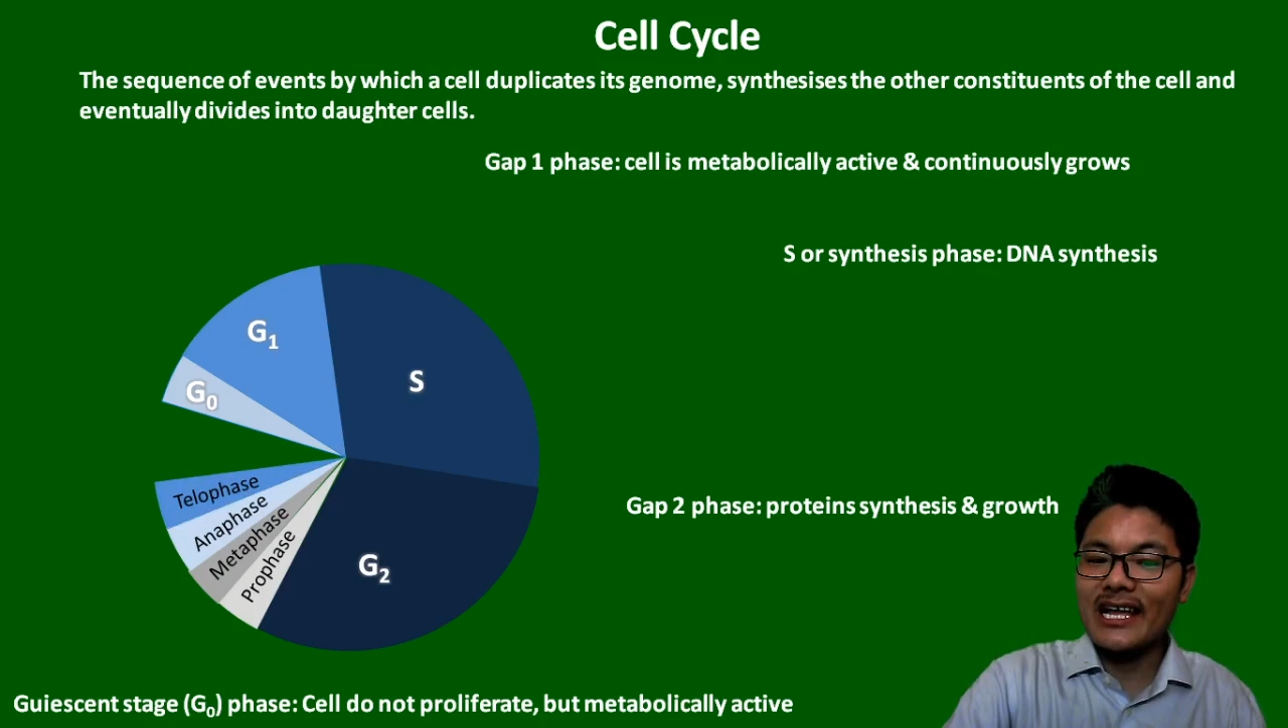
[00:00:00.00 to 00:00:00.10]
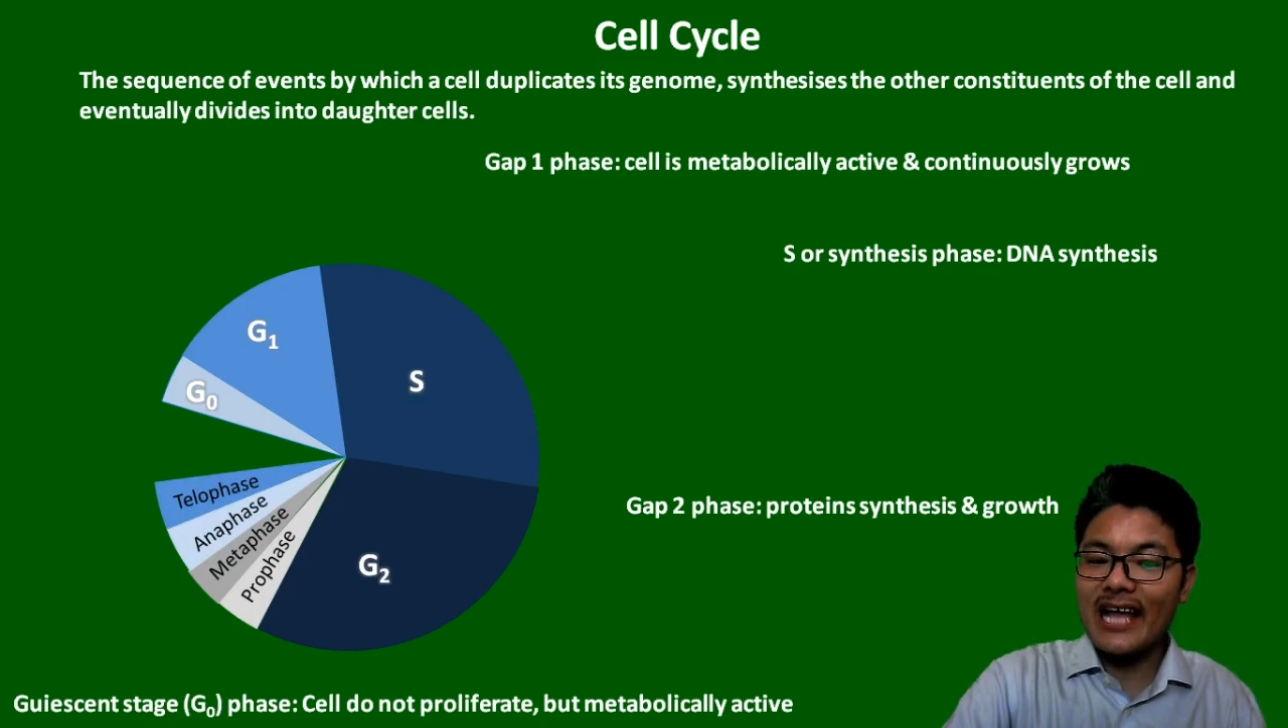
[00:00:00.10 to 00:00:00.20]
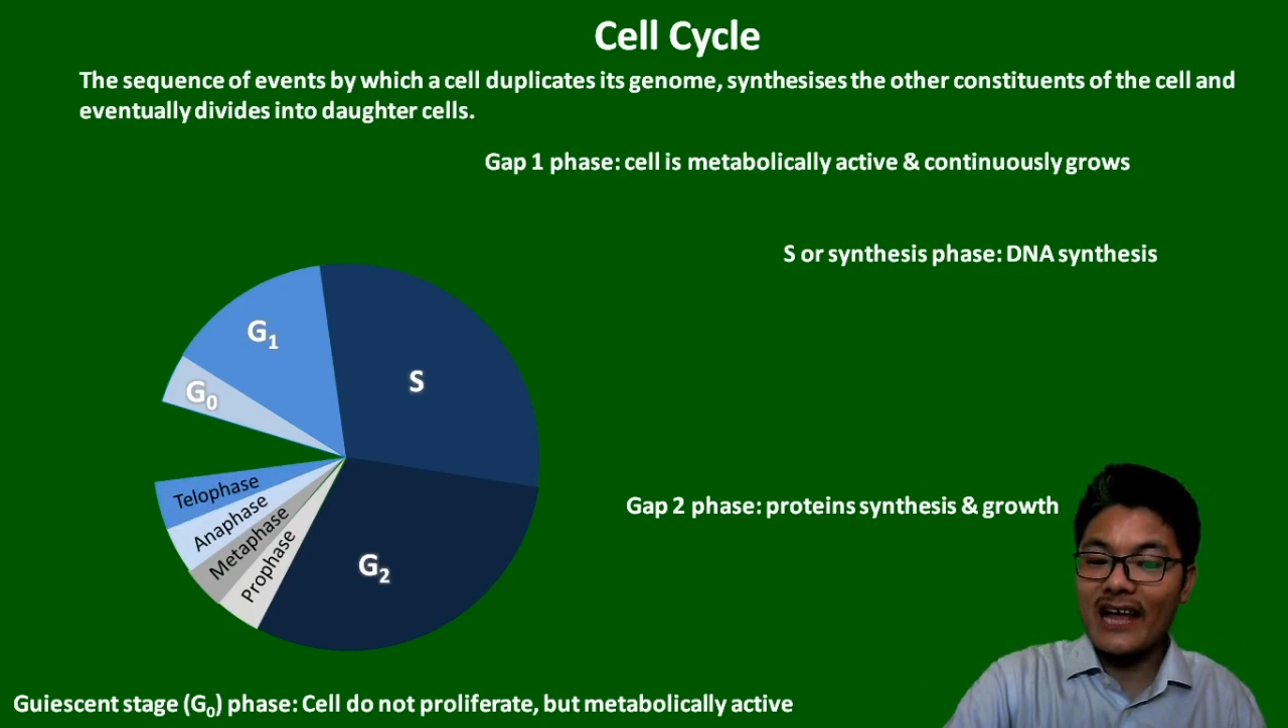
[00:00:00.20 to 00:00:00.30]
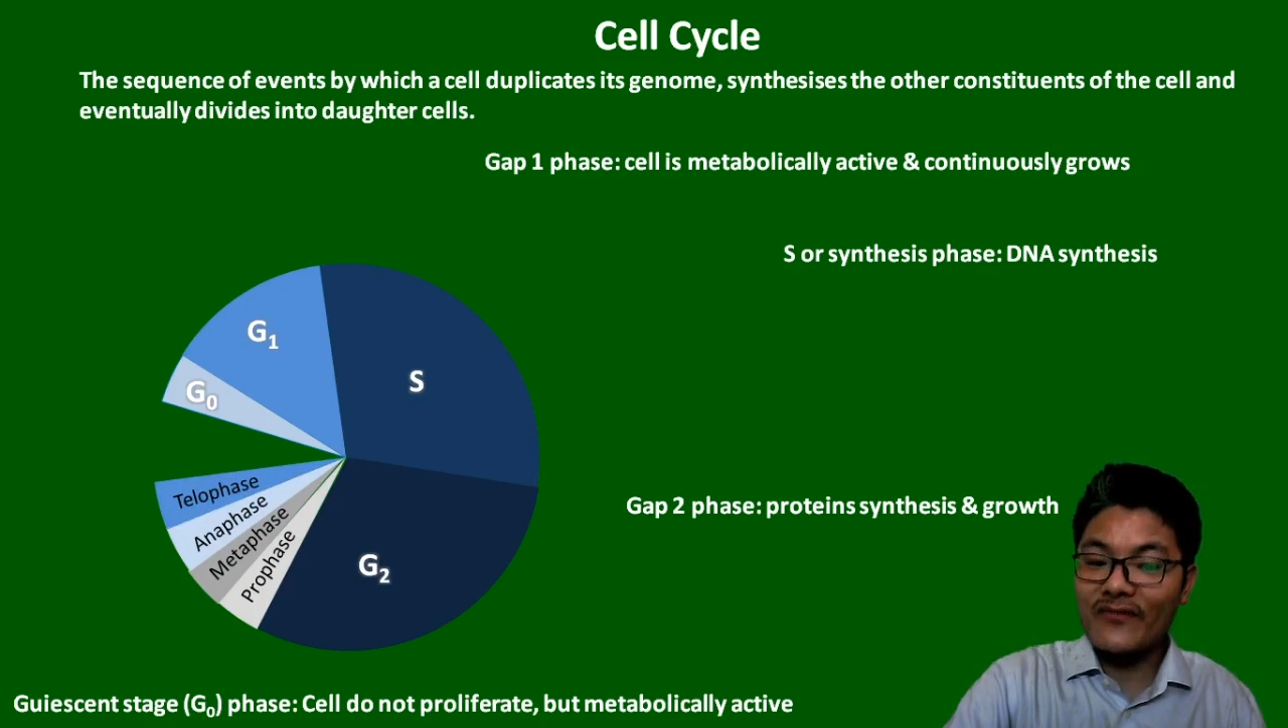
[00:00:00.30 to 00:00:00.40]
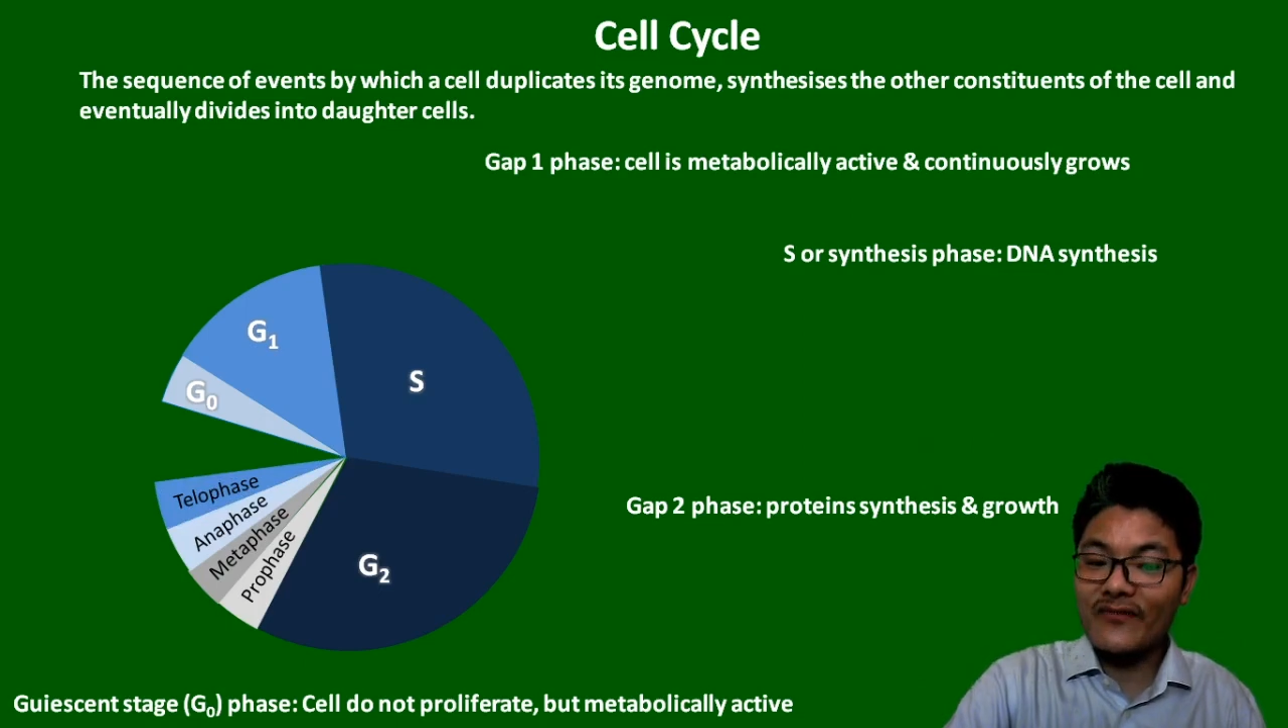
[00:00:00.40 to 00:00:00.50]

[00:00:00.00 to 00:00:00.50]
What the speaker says: And